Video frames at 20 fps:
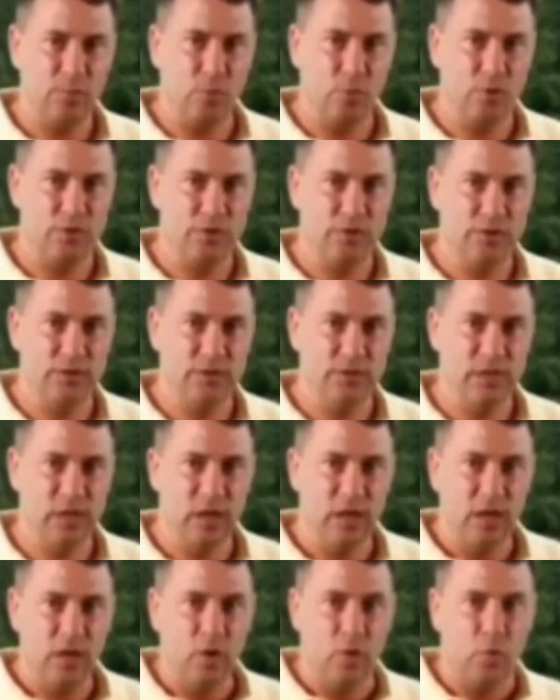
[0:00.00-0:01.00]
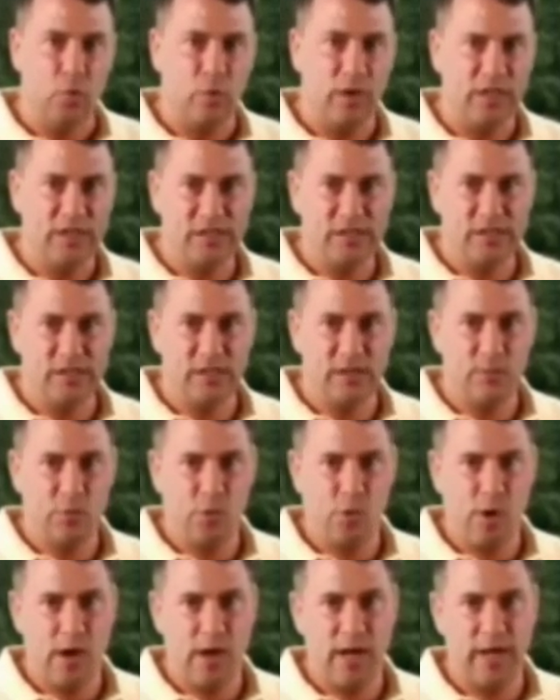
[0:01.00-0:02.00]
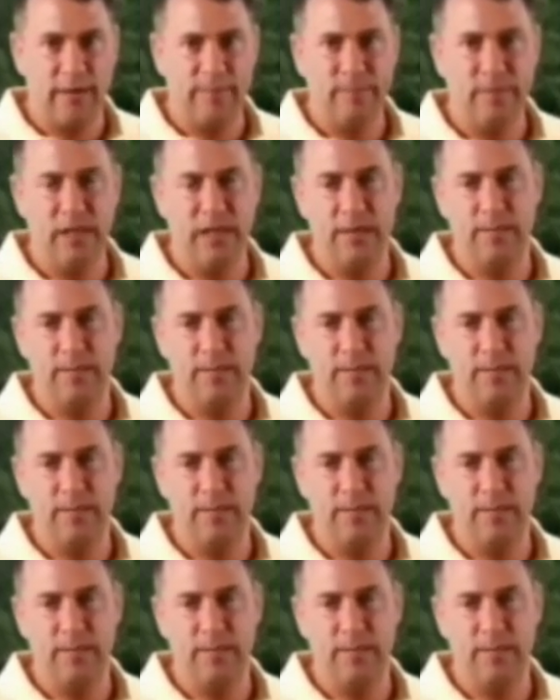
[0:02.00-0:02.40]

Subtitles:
portions raises the MOI,